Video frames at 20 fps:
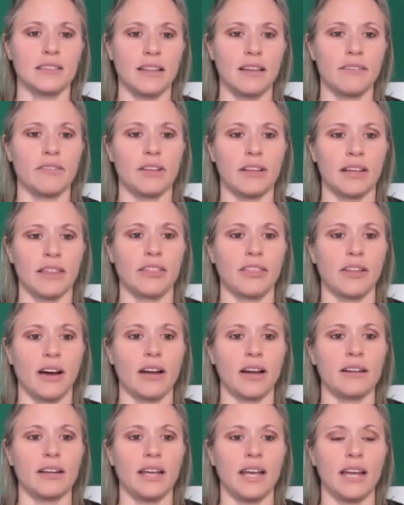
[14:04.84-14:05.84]
level, I
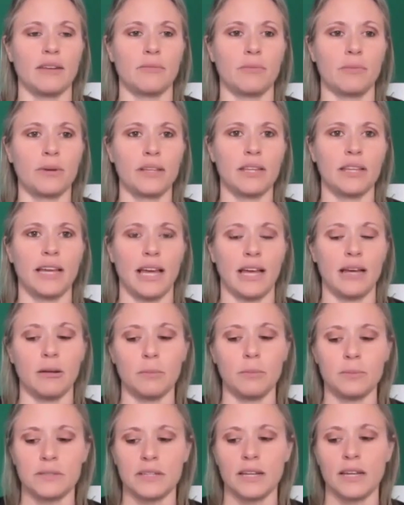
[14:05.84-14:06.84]
thought, and really
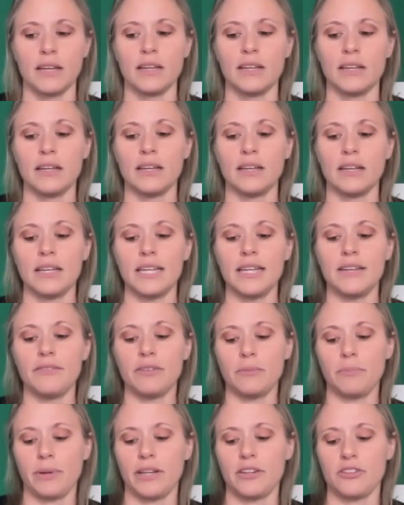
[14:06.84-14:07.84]
helped
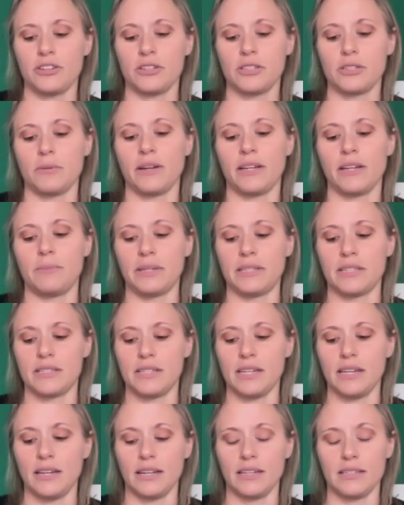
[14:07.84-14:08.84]
even patients who I had been
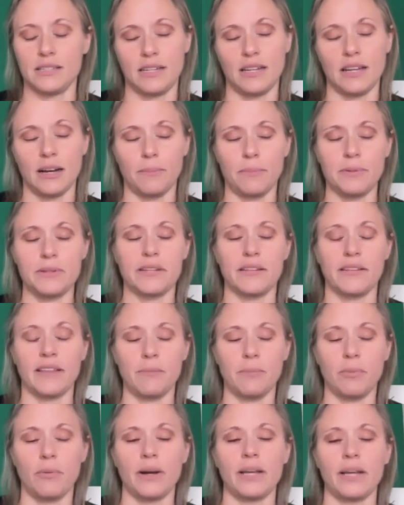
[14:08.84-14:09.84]
seeing up until
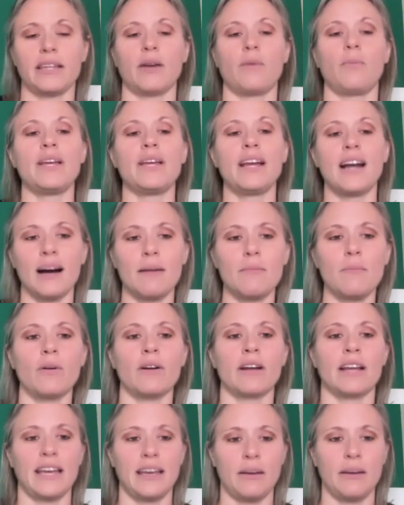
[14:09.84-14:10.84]
that point. Like we
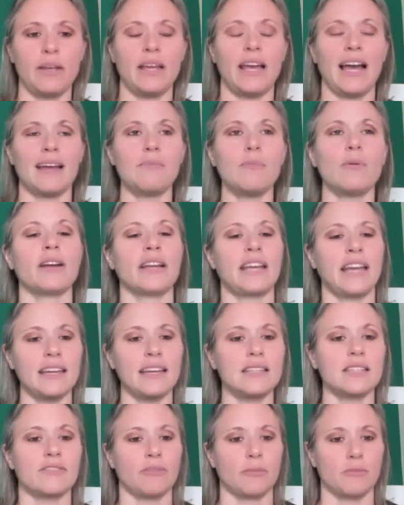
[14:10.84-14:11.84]
had more
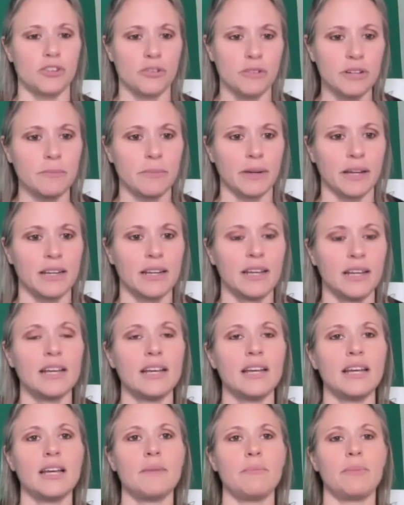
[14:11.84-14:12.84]
gains from treatment
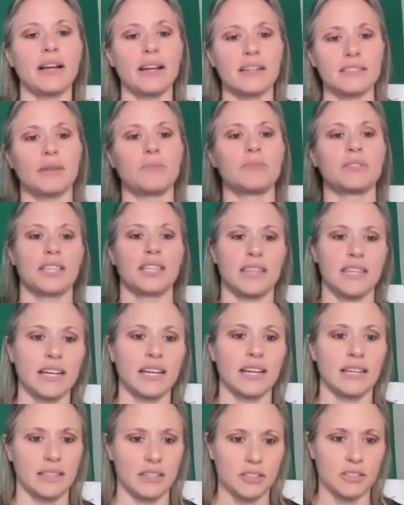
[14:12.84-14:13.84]
because I was
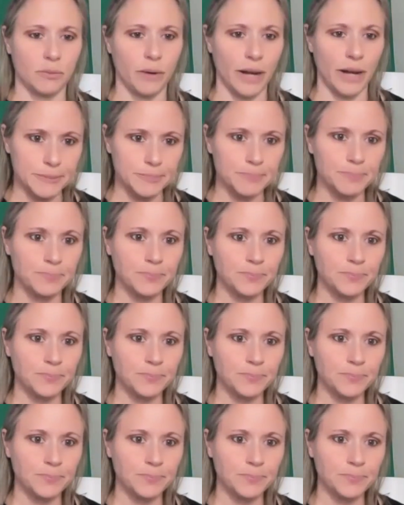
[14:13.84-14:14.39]
thinking this way.